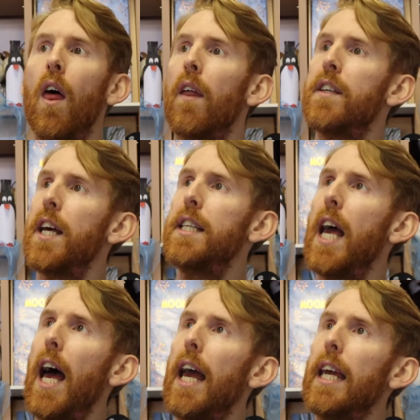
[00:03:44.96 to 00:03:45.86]

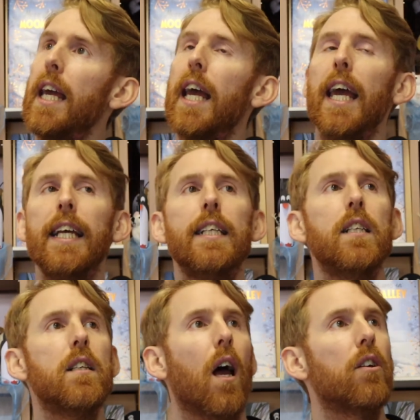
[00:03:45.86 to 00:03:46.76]
"today is
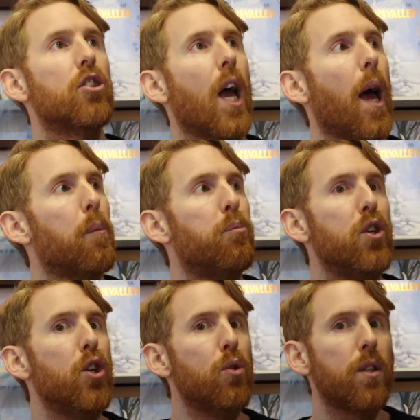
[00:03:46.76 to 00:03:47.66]
such a
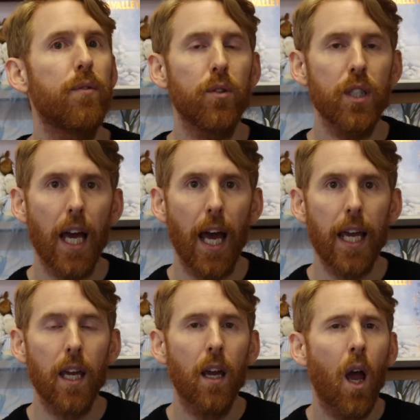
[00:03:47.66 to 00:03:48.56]
beautiful day.
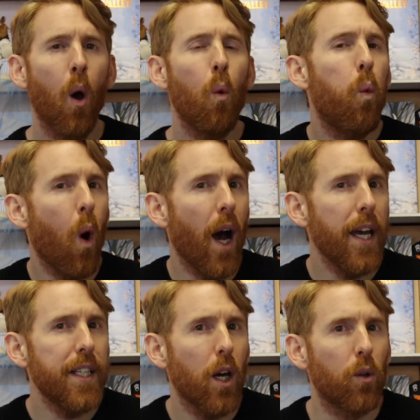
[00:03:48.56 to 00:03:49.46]
Why
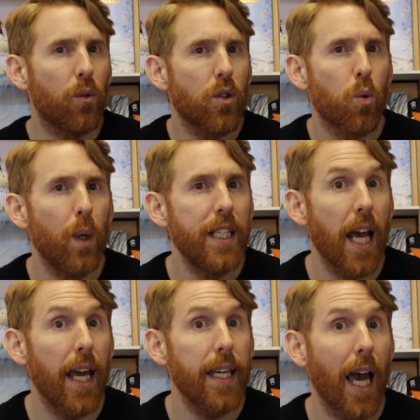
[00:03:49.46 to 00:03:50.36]
don't we
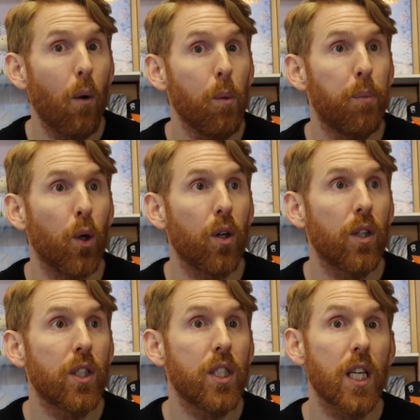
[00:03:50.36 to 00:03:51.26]
take our
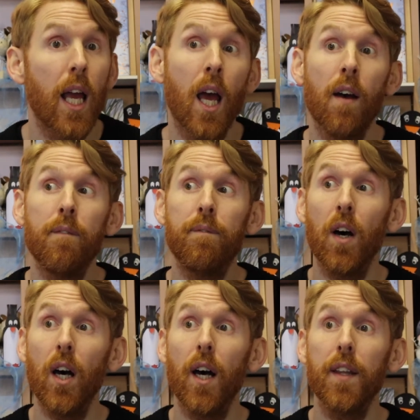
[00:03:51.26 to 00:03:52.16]
books
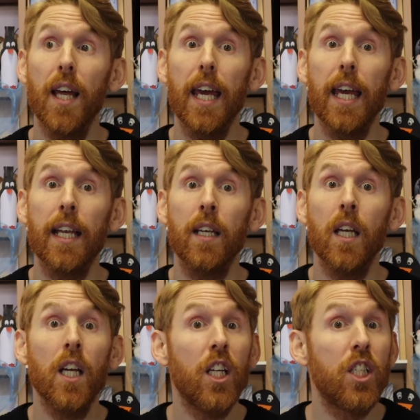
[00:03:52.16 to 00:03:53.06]
further in
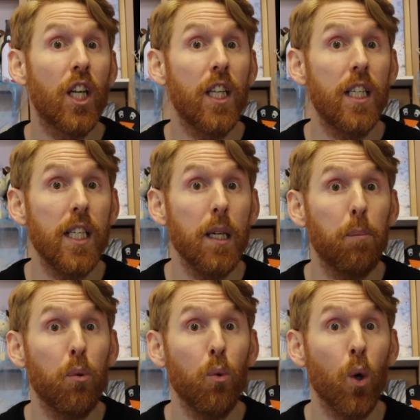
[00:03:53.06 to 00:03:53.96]
to the
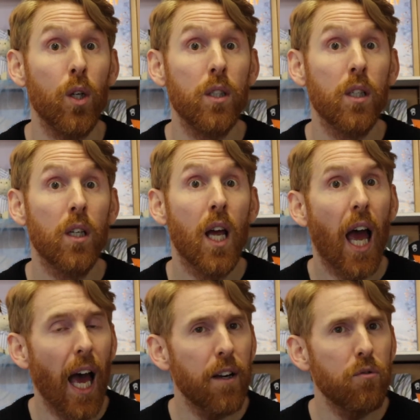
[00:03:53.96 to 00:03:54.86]
deep wood
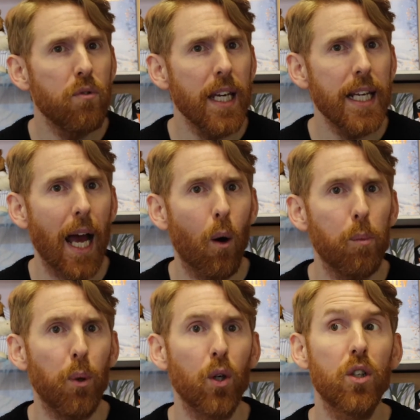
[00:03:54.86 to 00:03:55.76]
and read our
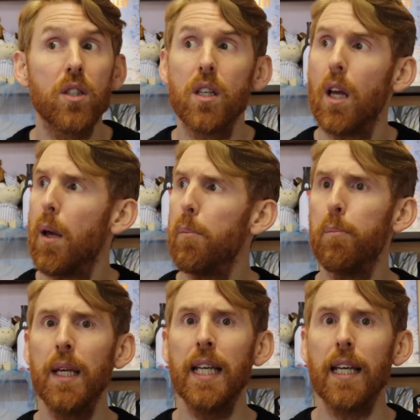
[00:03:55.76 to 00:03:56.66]
books
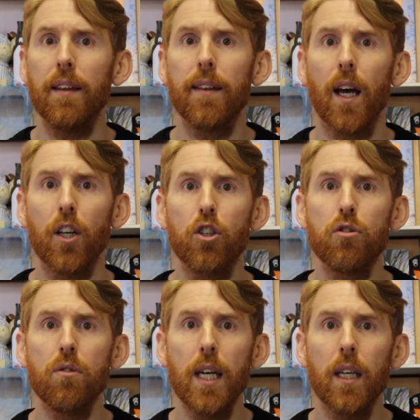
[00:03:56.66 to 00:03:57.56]
beneath a
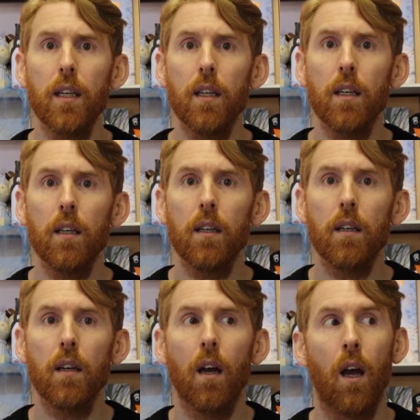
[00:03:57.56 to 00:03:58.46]
tree?"
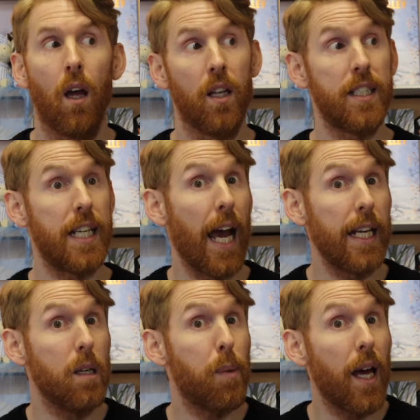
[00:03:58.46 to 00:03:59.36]

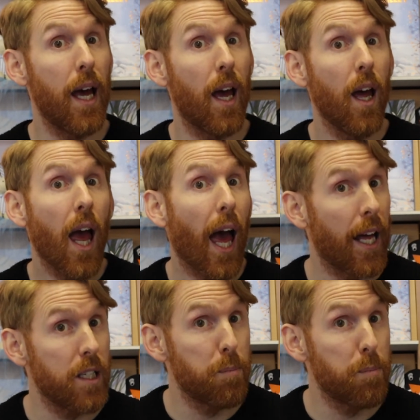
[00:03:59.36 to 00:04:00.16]
Daddy Bear and